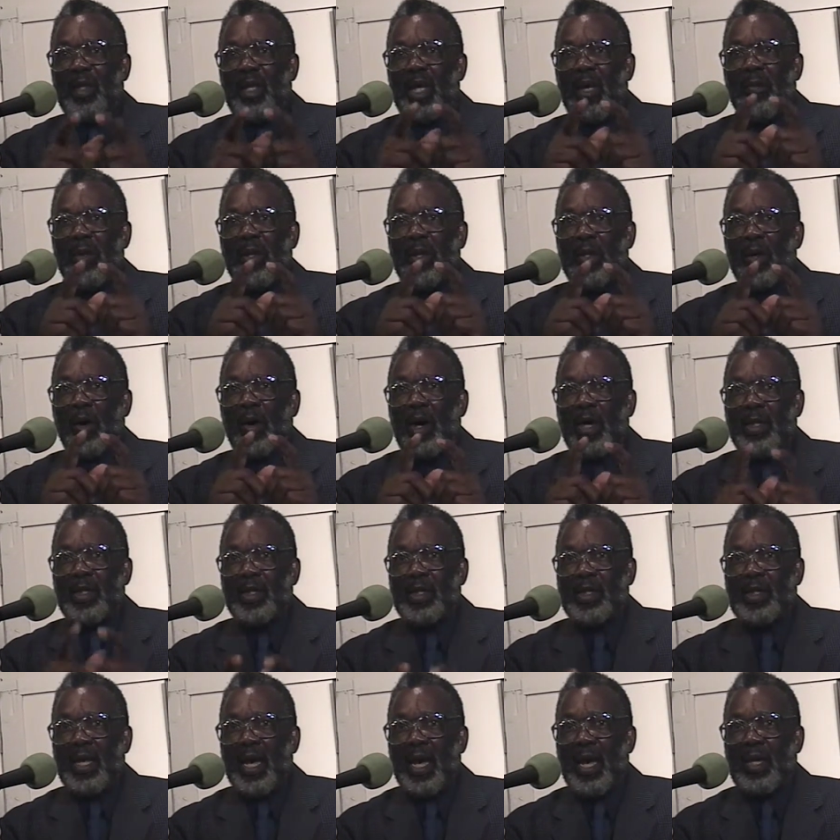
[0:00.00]
If you don't
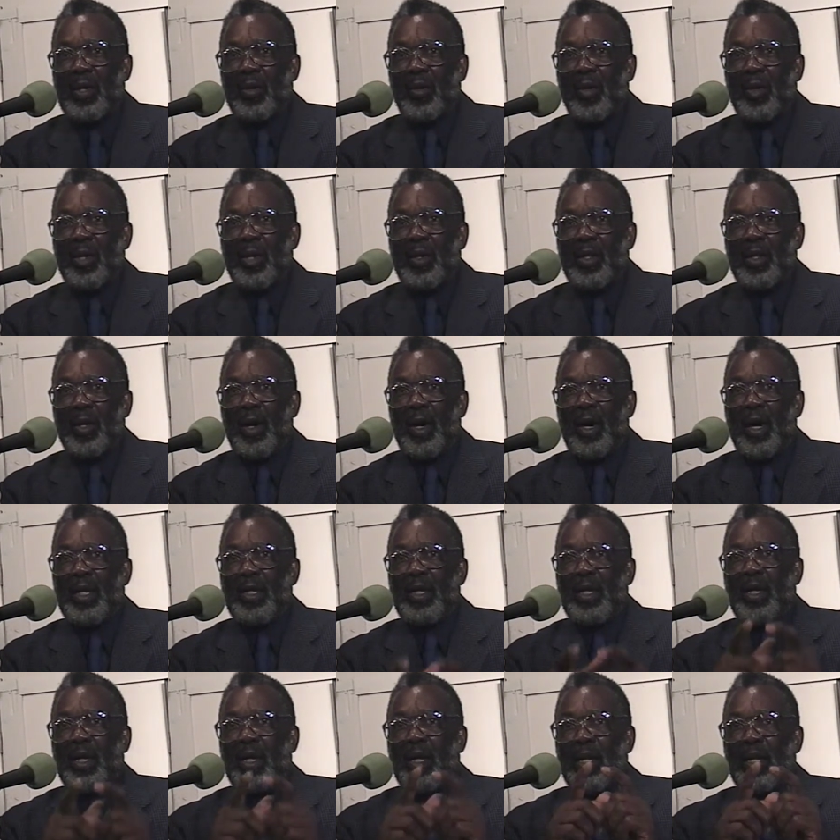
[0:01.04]
understand the word of
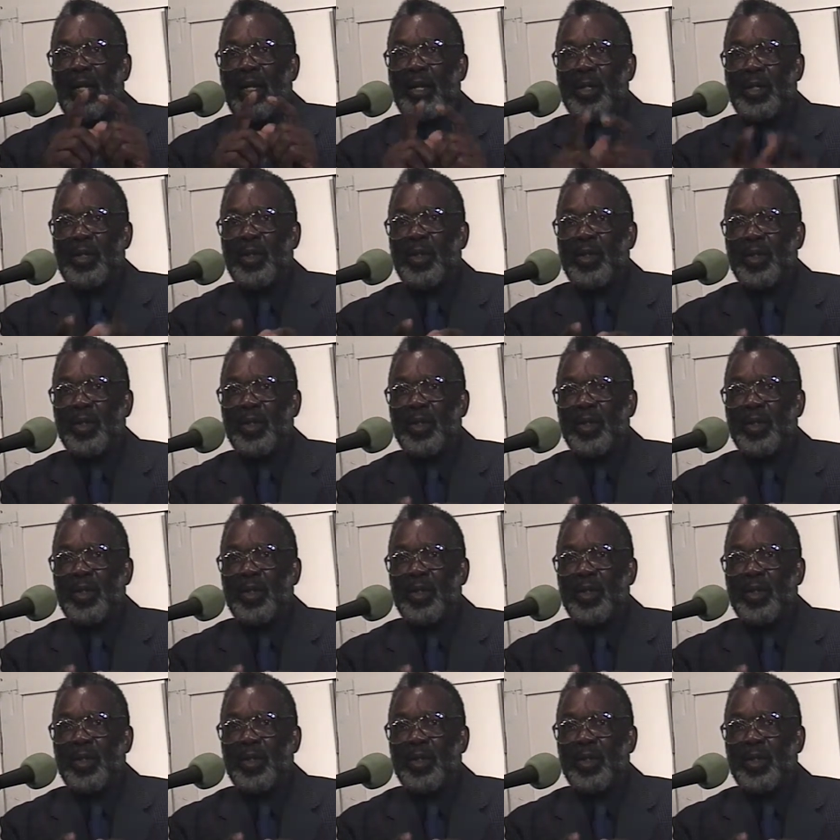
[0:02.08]
God, listen